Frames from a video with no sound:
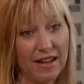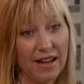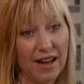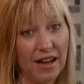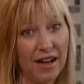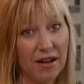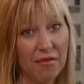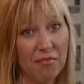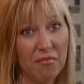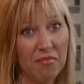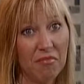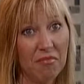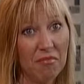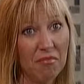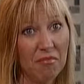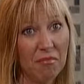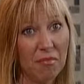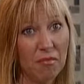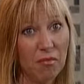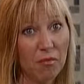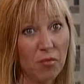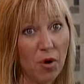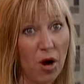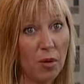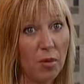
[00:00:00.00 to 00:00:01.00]
um,
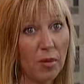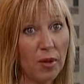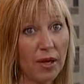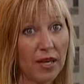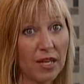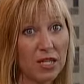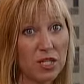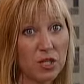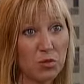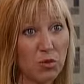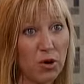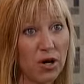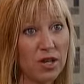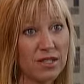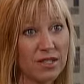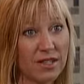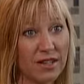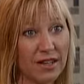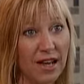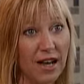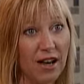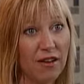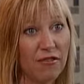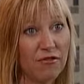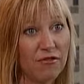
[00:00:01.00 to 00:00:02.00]
probably express
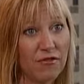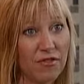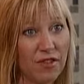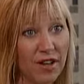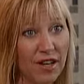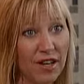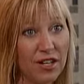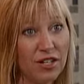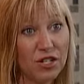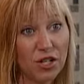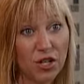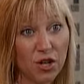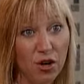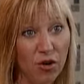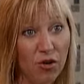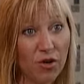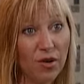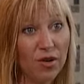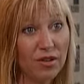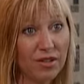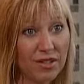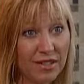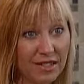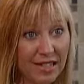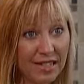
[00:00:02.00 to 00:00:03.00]
enough to go
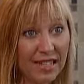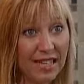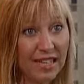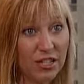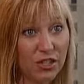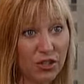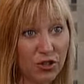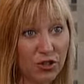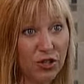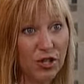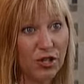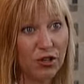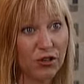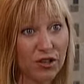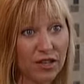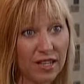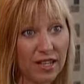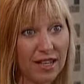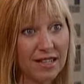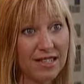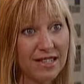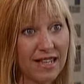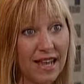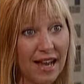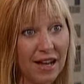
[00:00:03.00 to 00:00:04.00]
to get your yearly
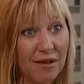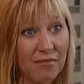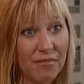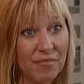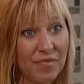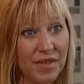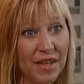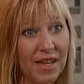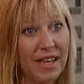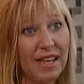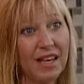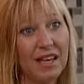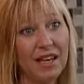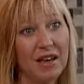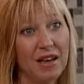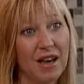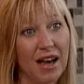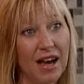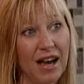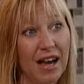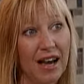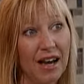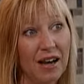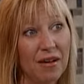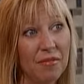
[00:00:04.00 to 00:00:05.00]
exam
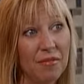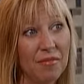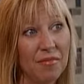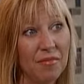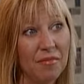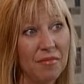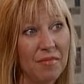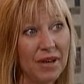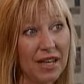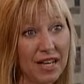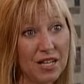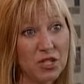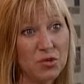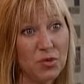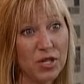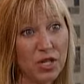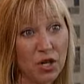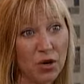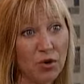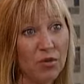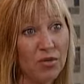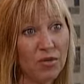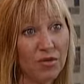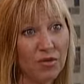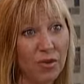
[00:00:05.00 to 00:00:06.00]
um, because we
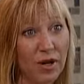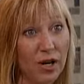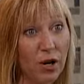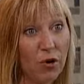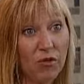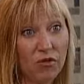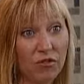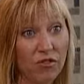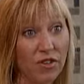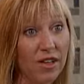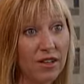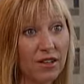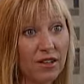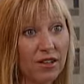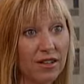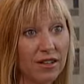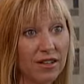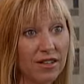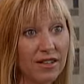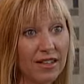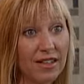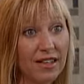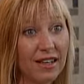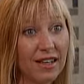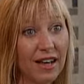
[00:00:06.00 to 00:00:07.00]
don't, we don't feel.
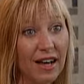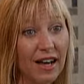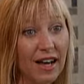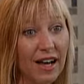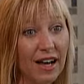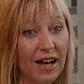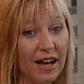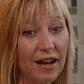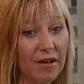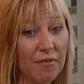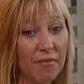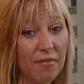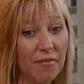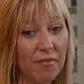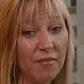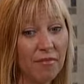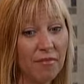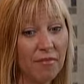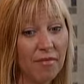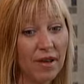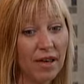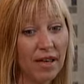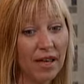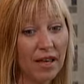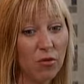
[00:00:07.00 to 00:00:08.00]
Um,
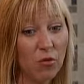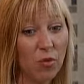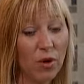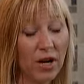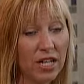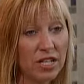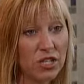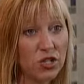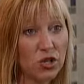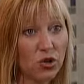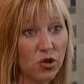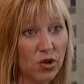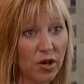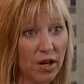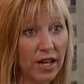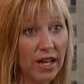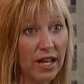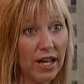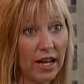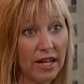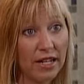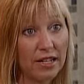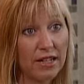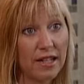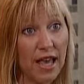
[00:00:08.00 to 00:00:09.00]
when it's at,
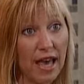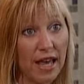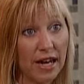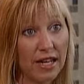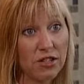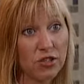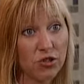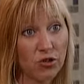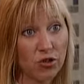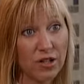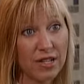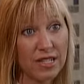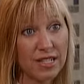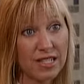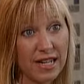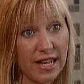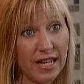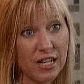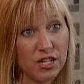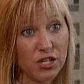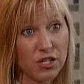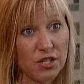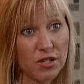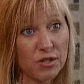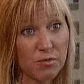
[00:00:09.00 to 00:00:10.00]
it, at its early
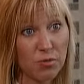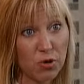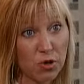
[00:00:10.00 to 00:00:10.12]
stages.